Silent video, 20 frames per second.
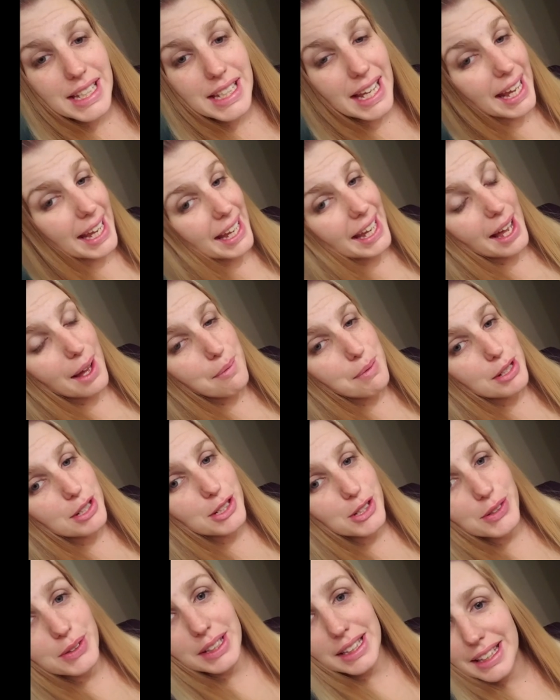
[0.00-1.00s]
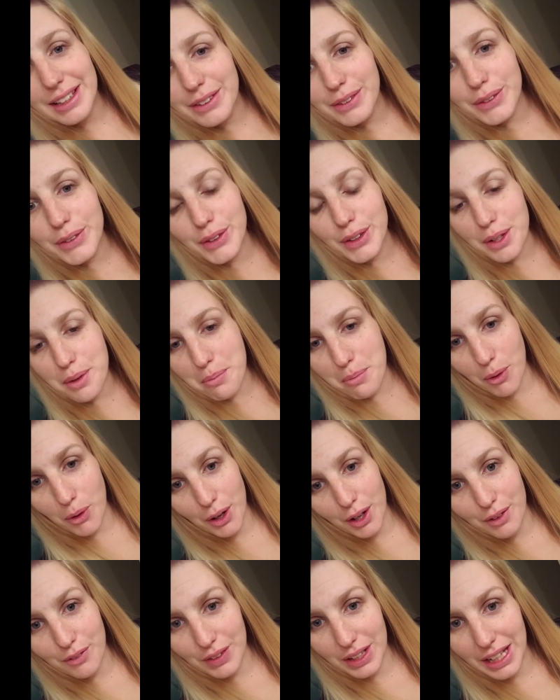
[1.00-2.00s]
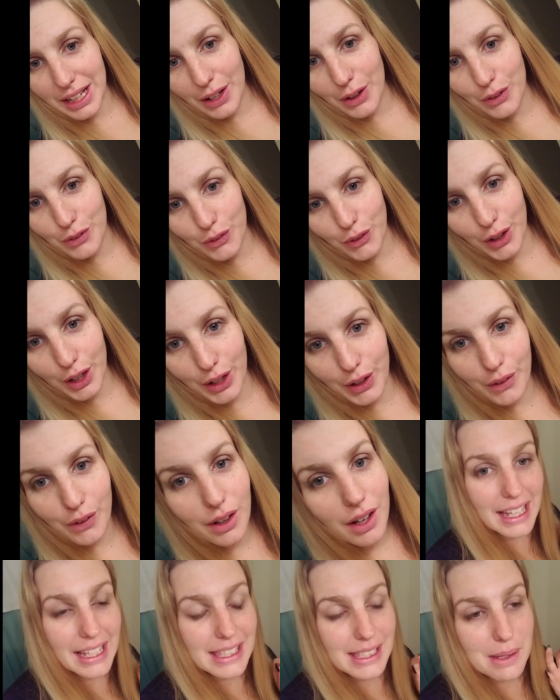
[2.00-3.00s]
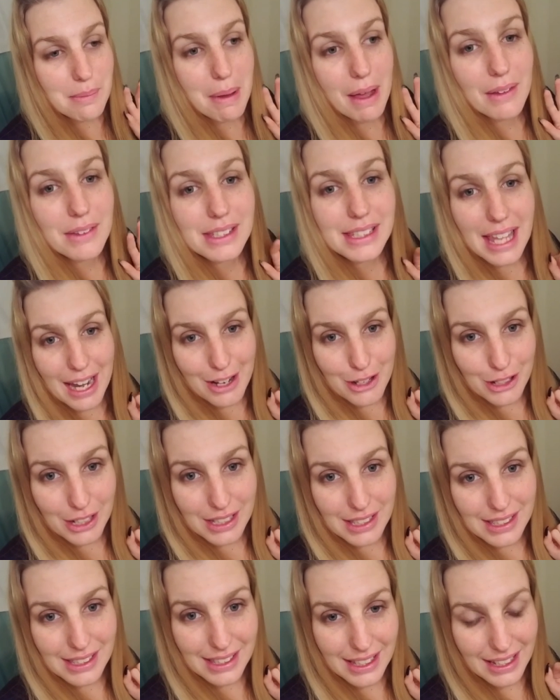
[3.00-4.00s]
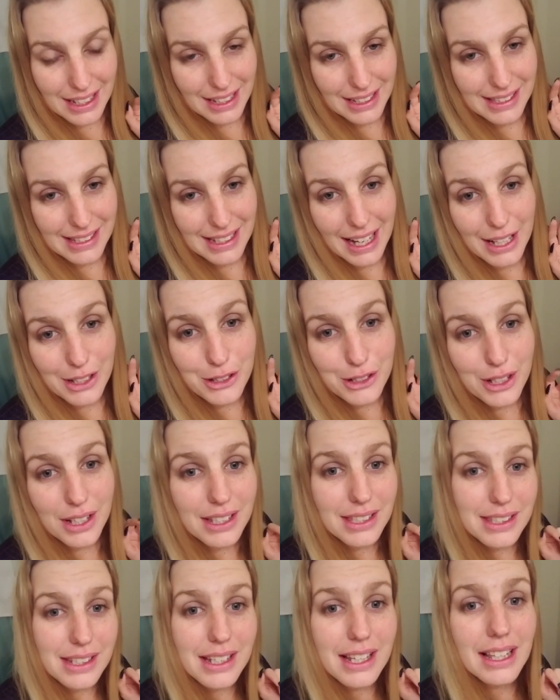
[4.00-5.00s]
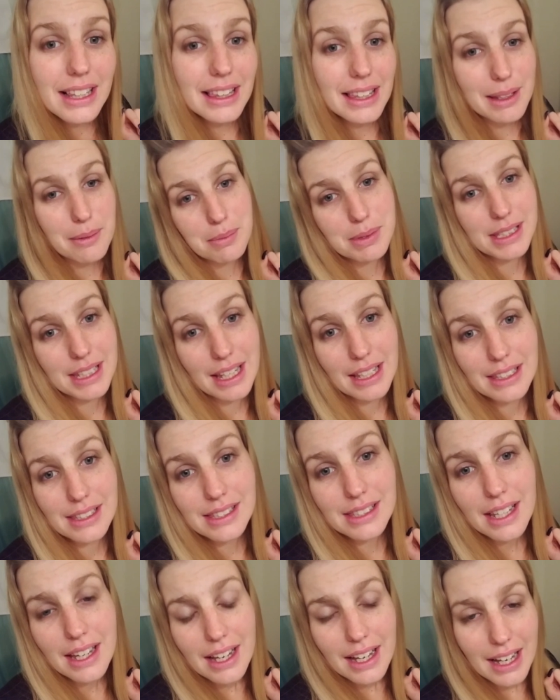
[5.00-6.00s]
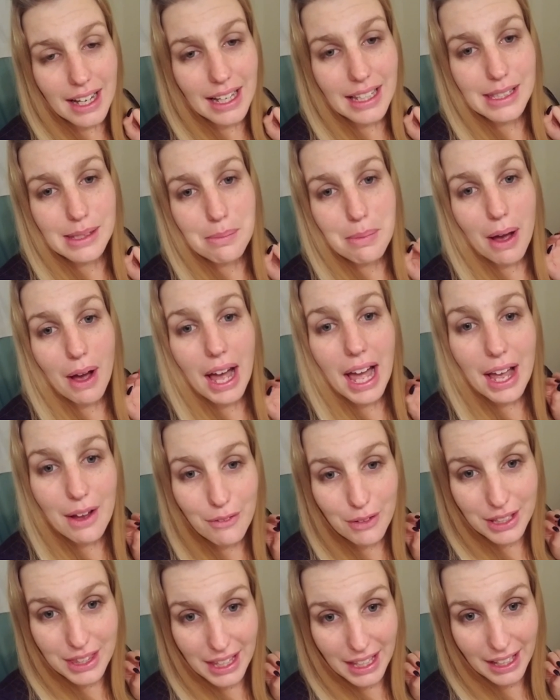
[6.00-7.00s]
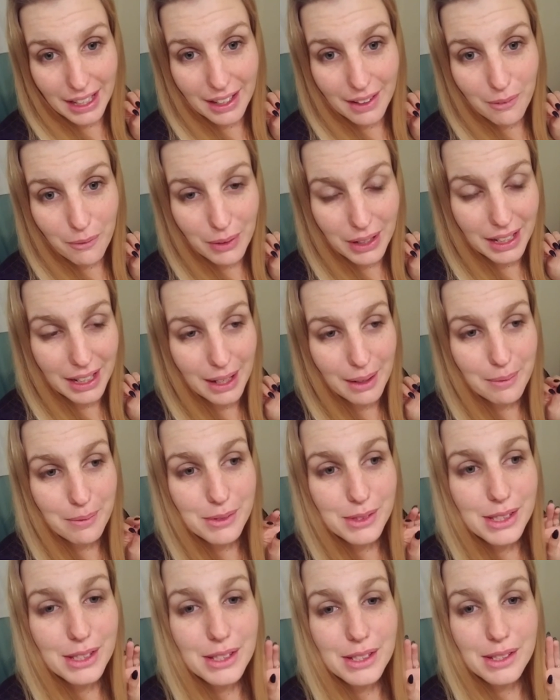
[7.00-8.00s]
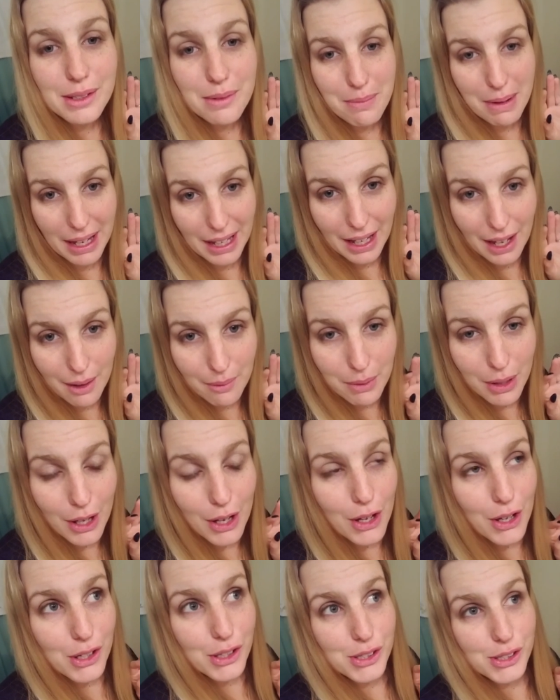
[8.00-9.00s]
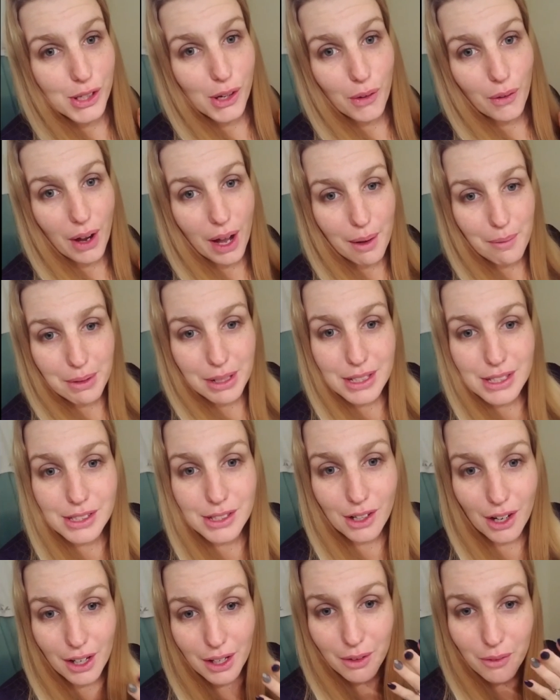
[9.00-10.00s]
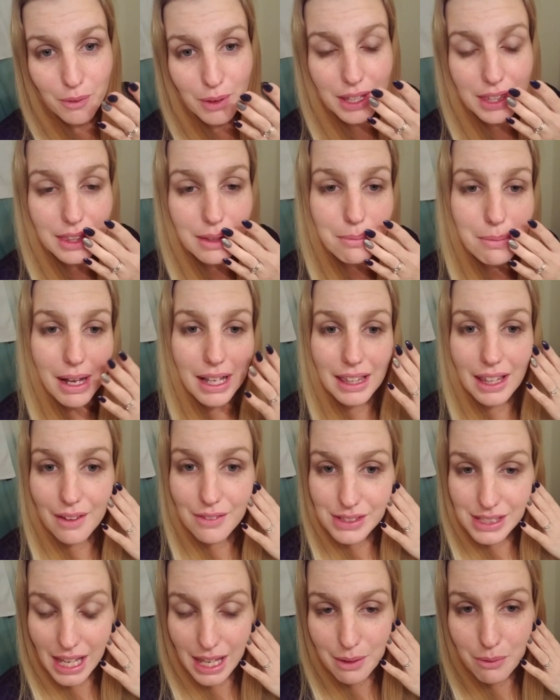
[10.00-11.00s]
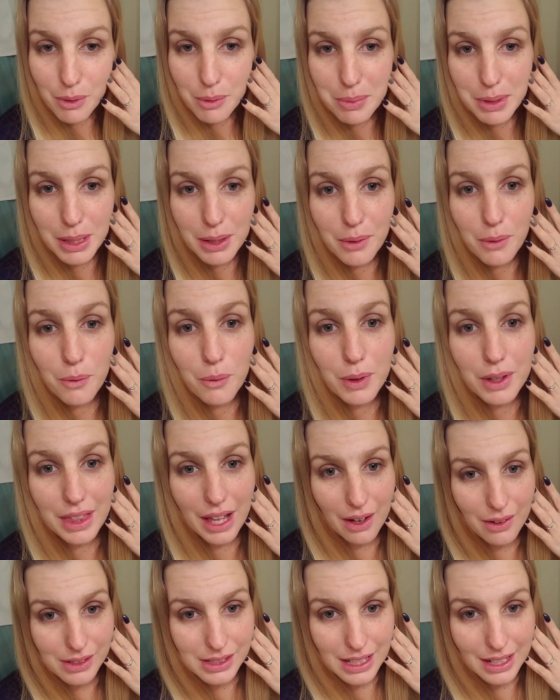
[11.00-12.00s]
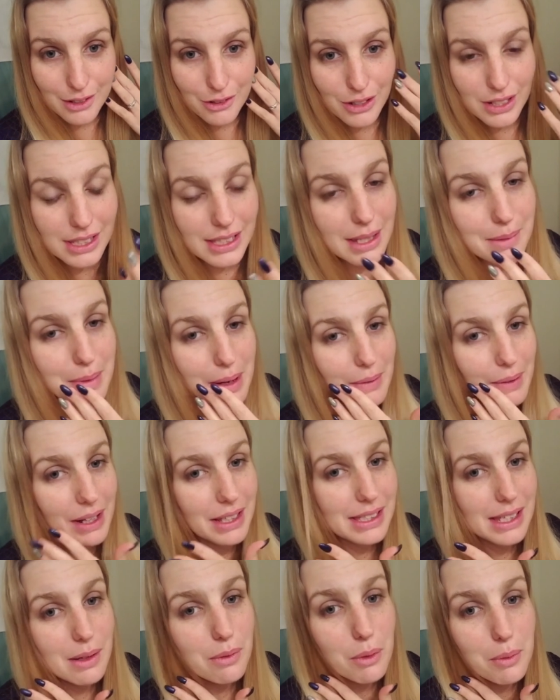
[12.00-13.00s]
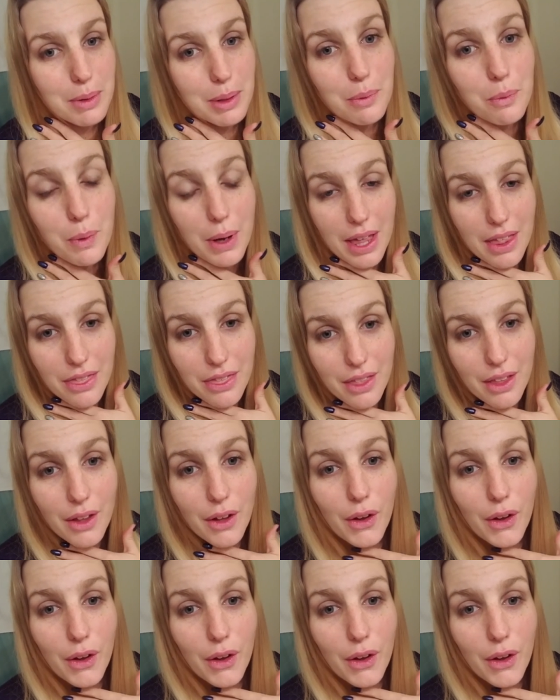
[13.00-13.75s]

Today I'm going to do a little Gamora video for you. It's about SeneGence, and it's not just LipSense. It's about everything when it comes to makeup. So I'm going to start with my left side will be without SeneGence and my right side will be with.